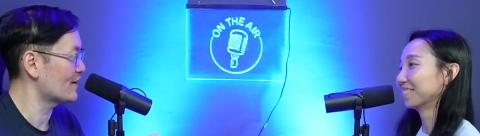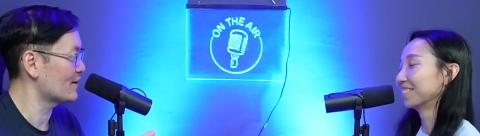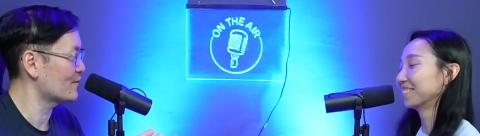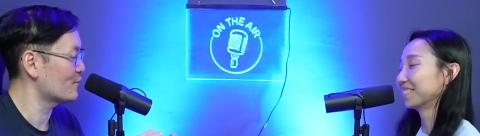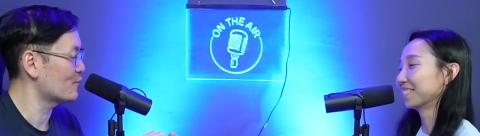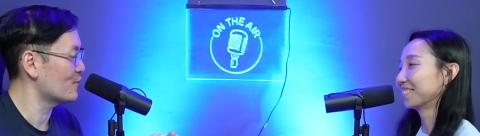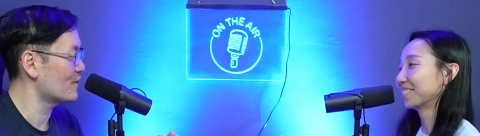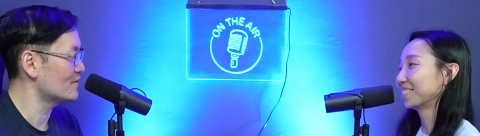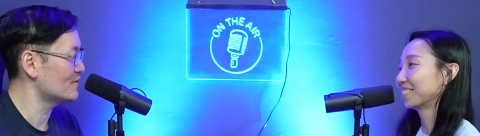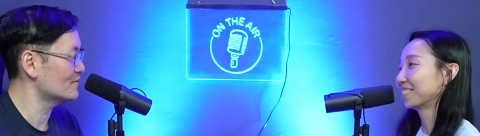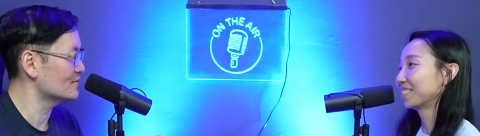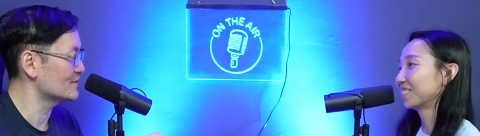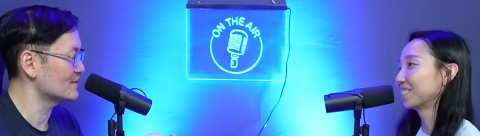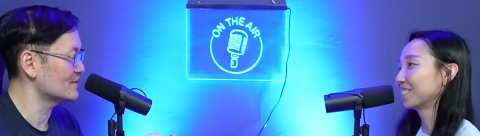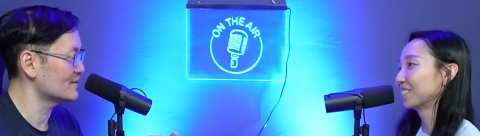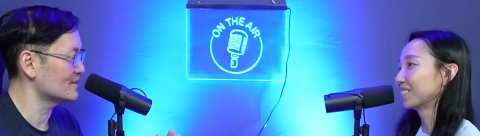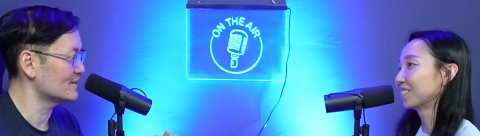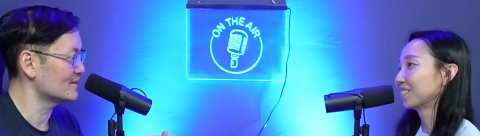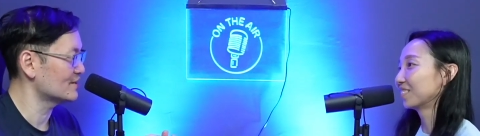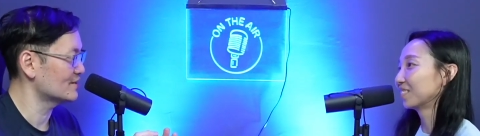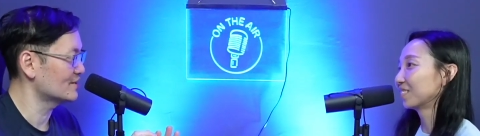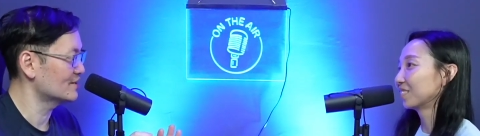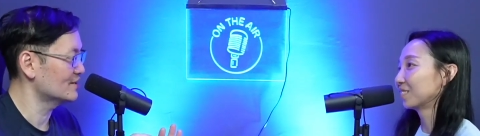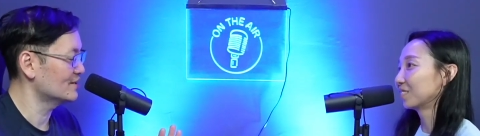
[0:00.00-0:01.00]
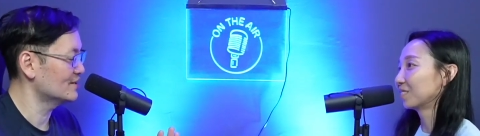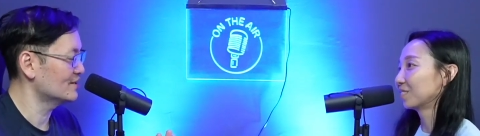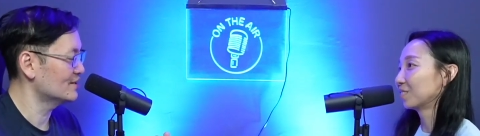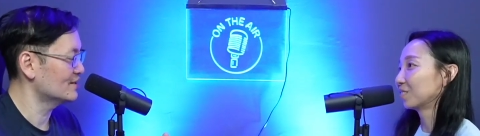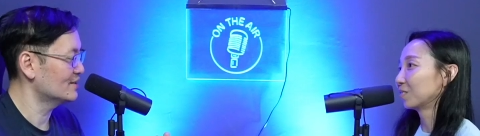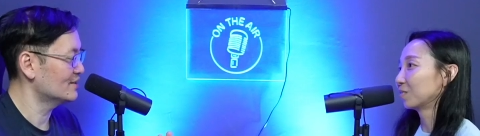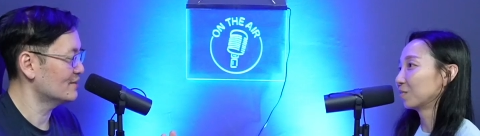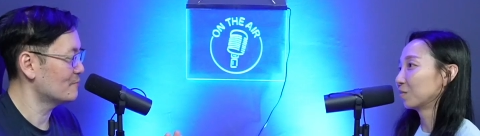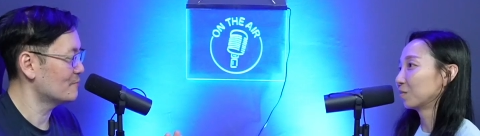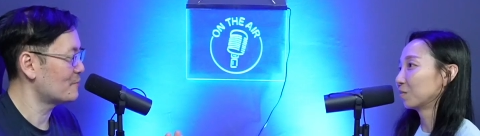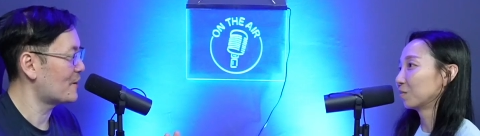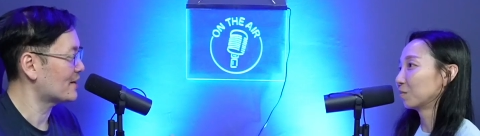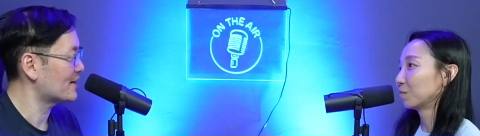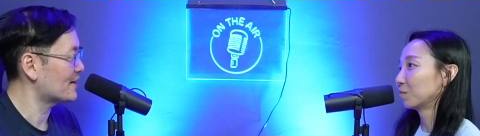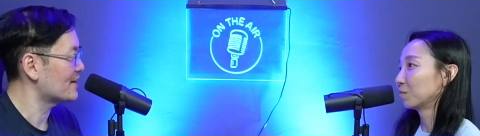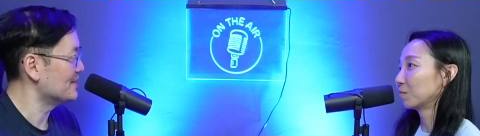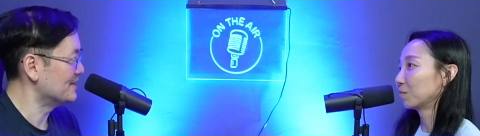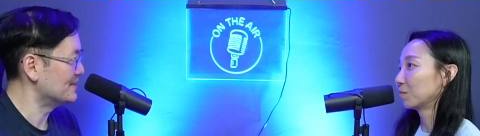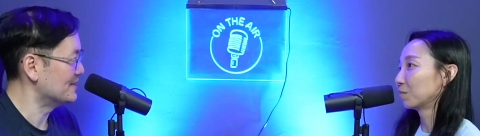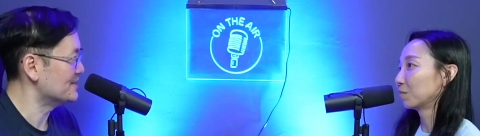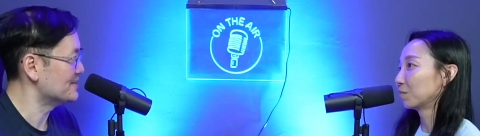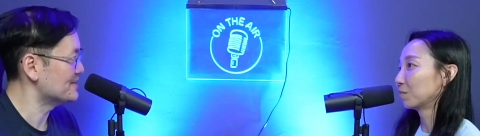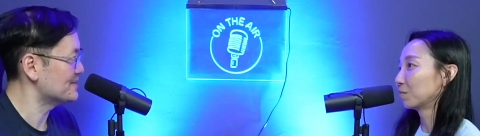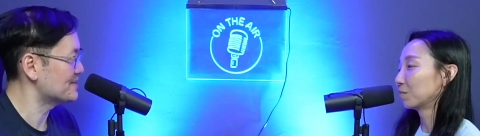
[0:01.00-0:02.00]
Speaker 1: And one of the bucket
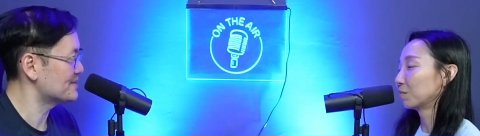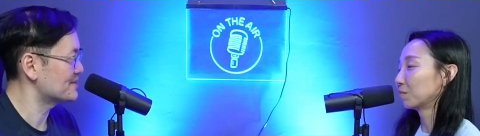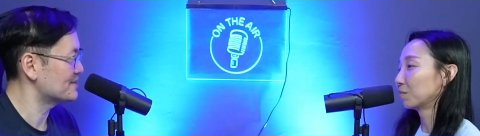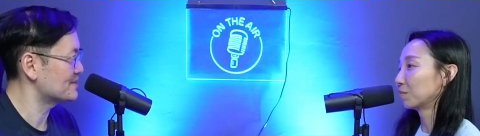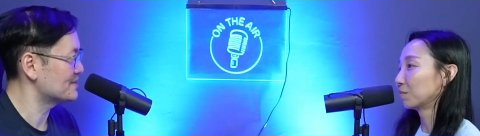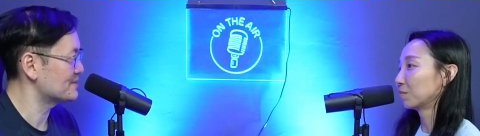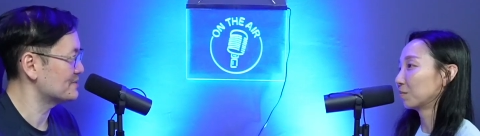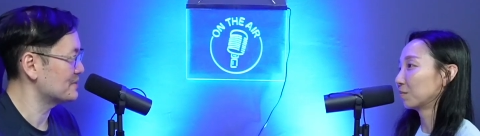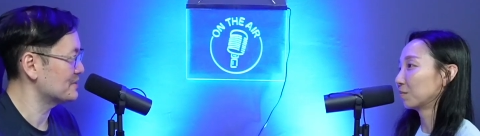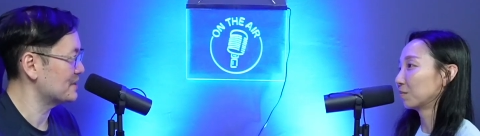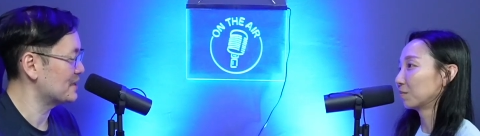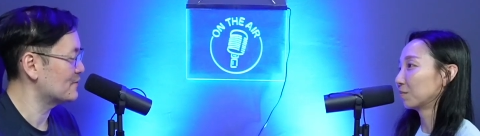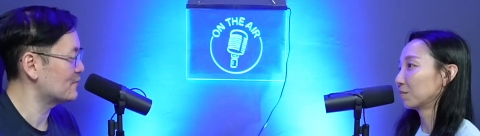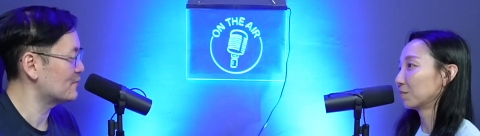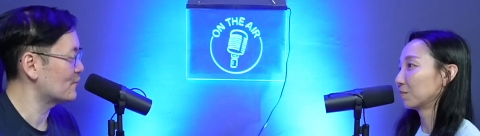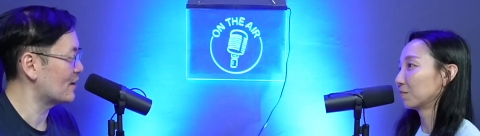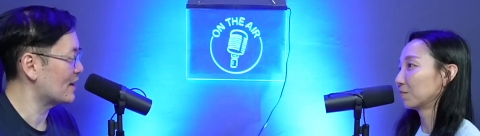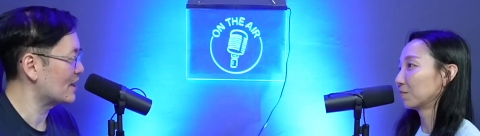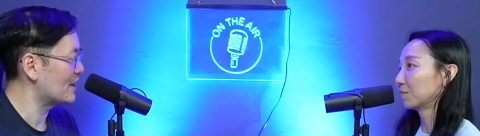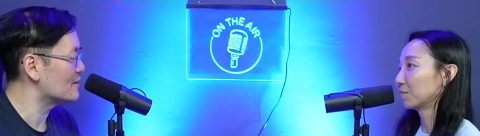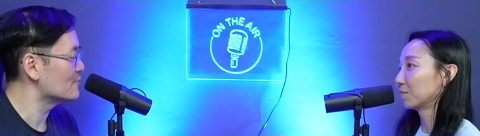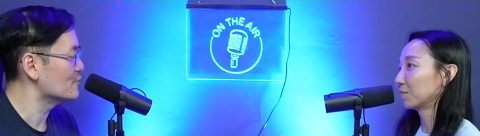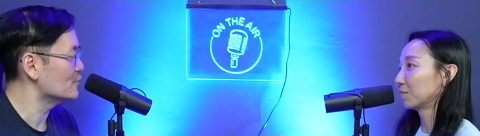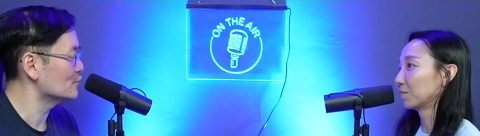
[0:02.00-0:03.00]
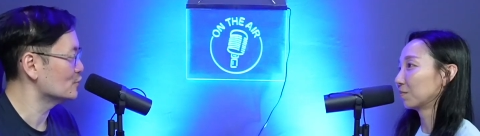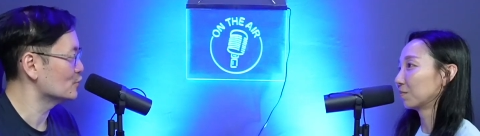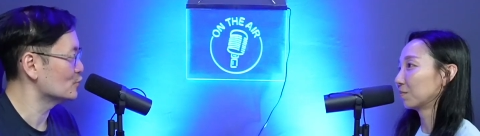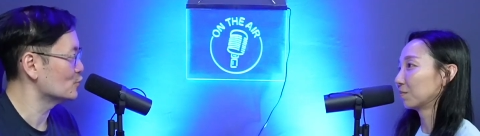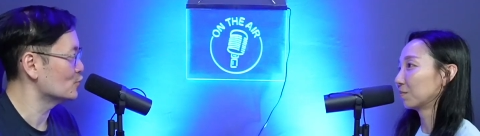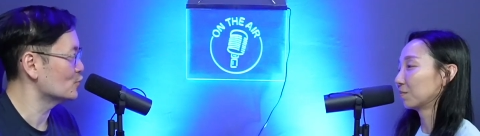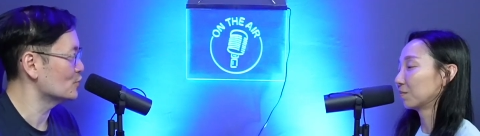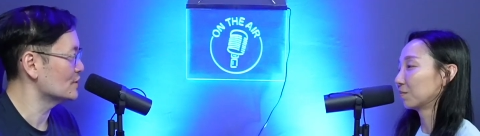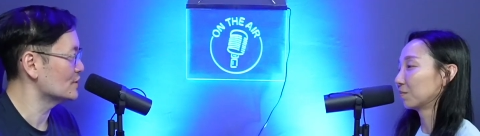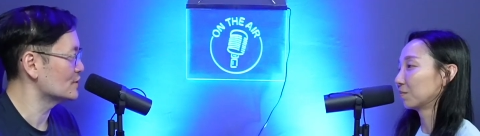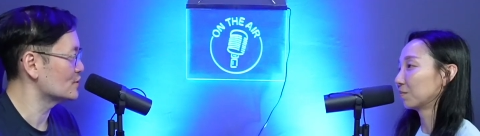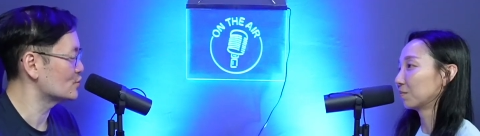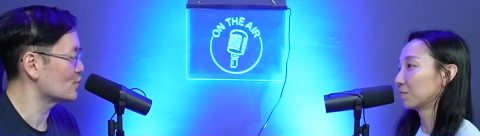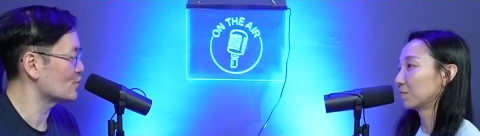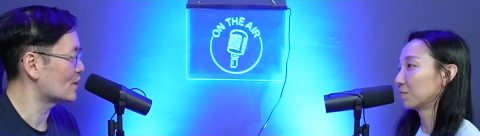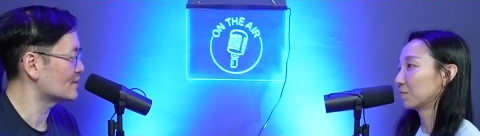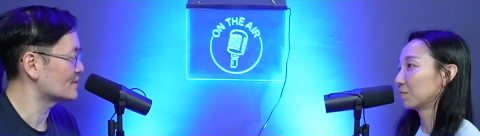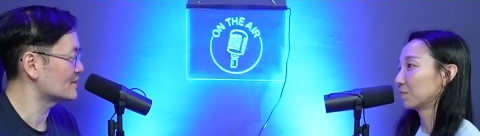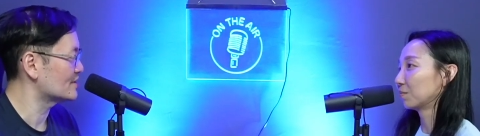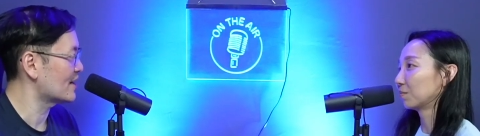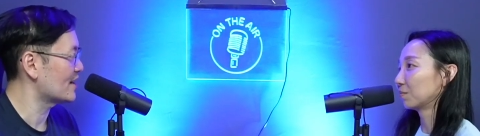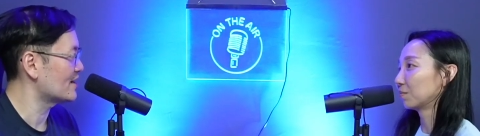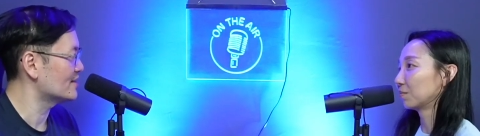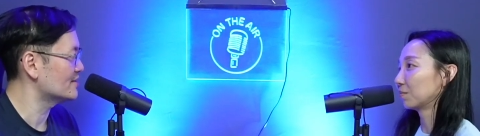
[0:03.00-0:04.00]
lists if you're able to do is to
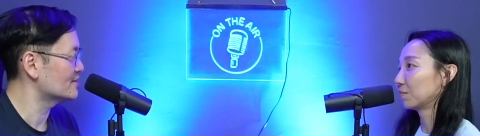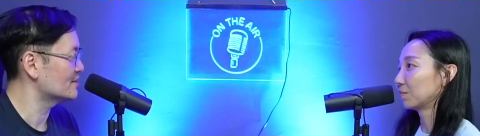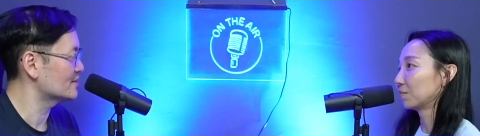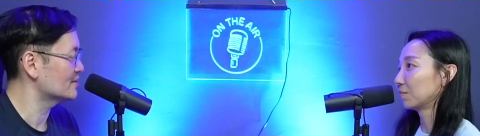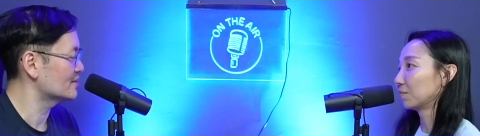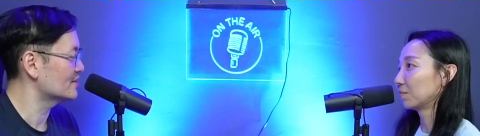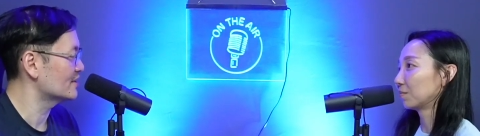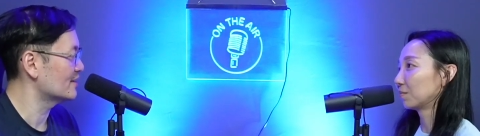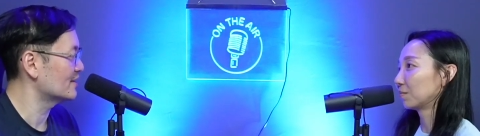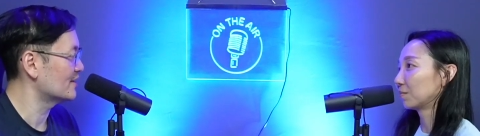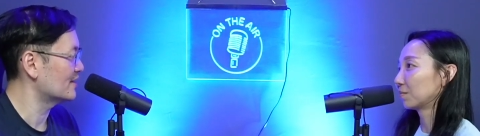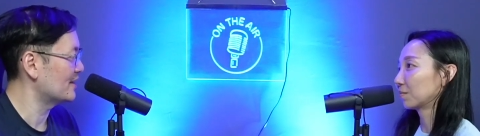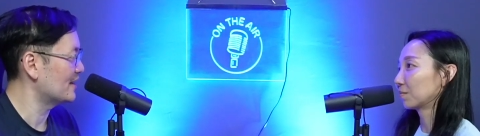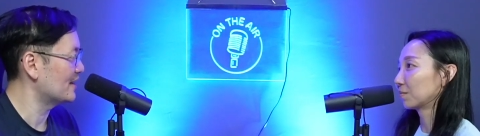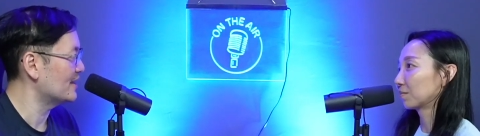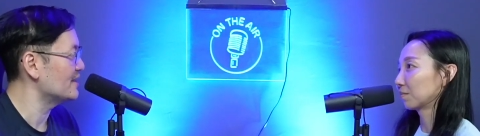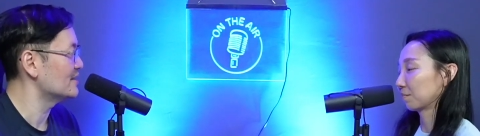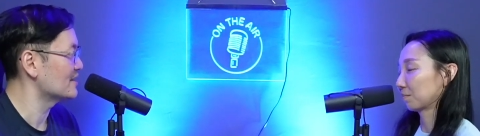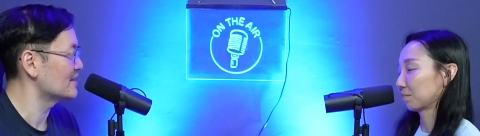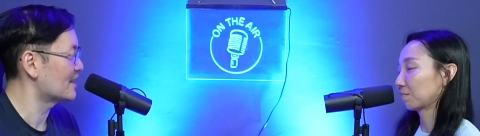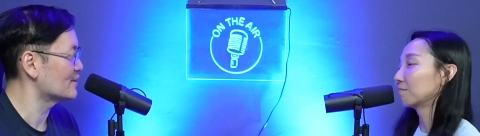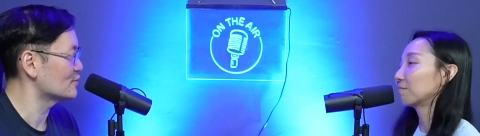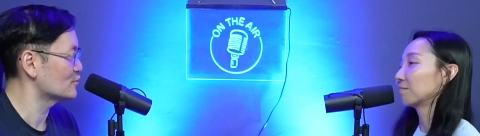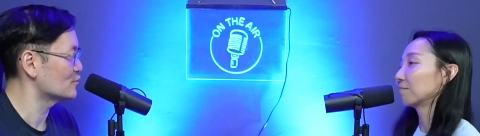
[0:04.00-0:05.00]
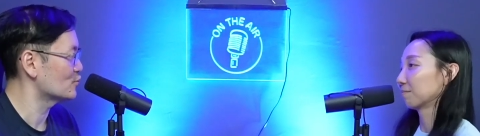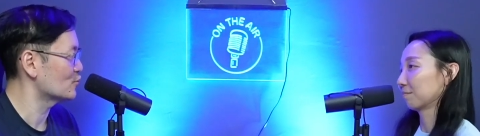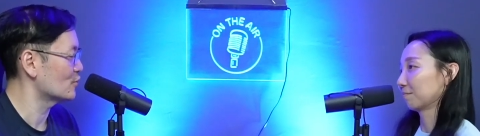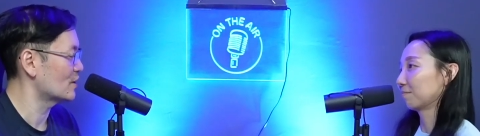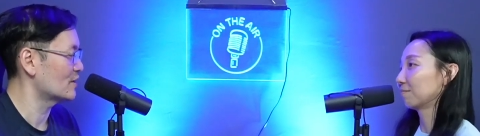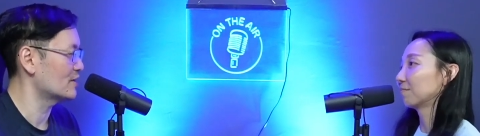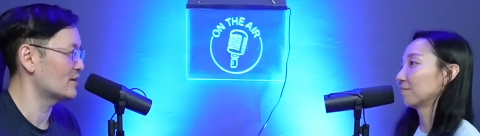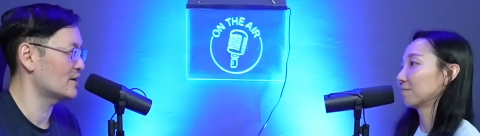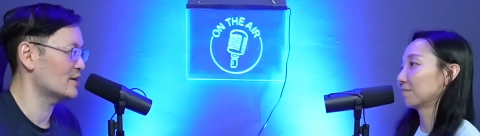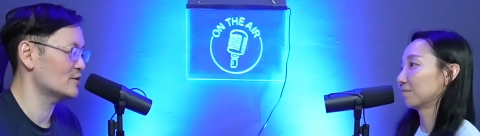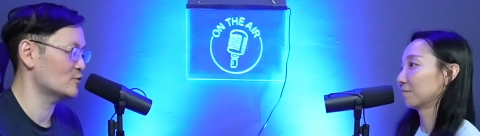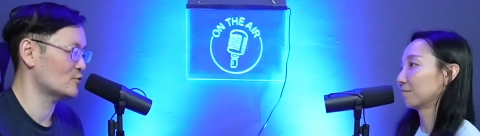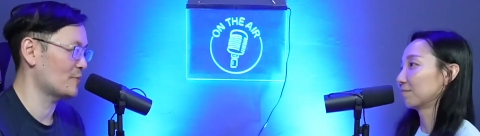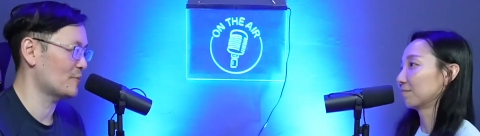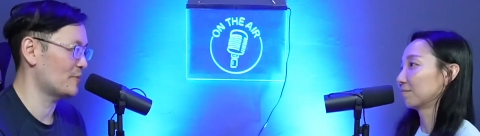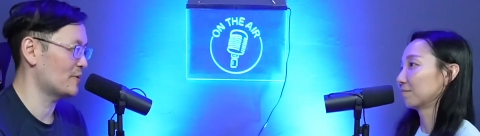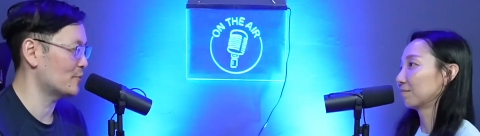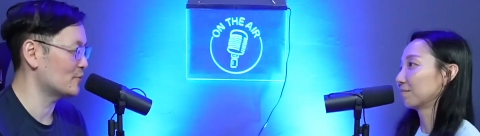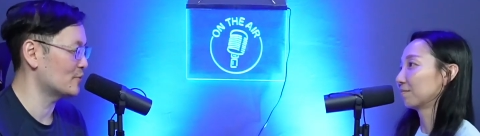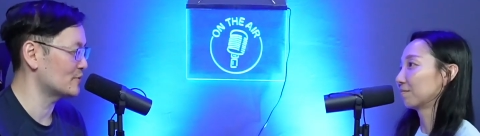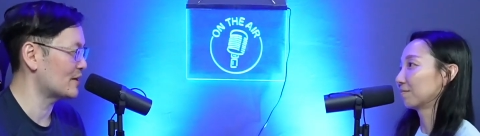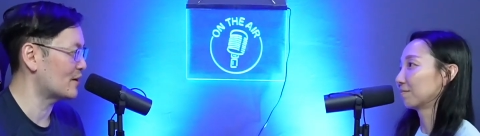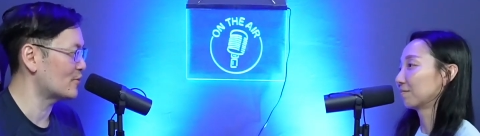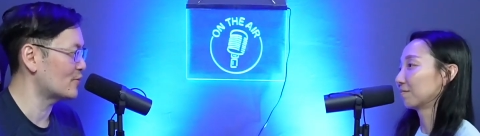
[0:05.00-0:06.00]
attend the late night show. And that's what
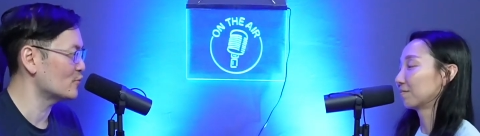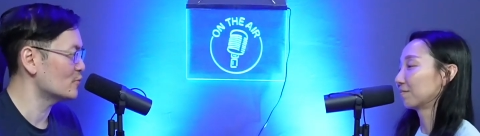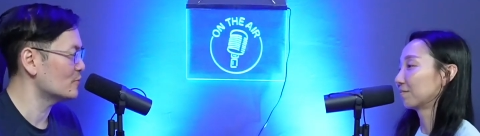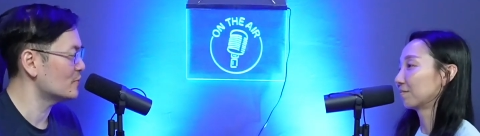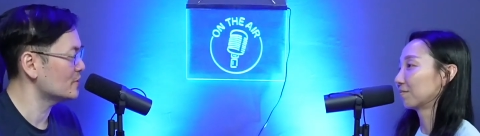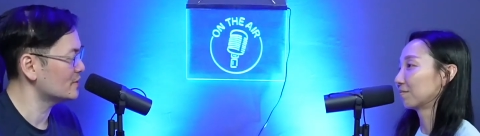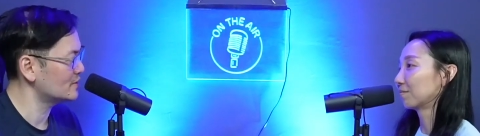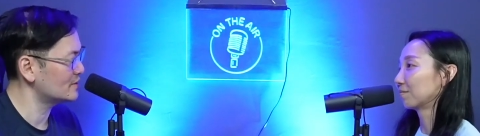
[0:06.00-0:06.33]
people tell you. But